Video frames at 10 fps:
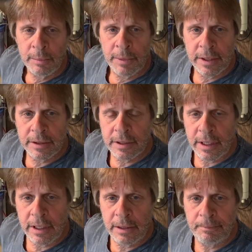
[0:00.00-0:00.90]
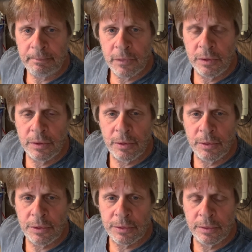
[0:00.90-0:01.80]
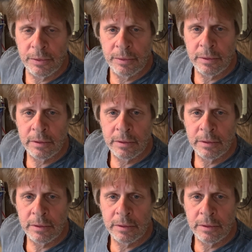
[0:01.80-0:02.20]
By the time you go through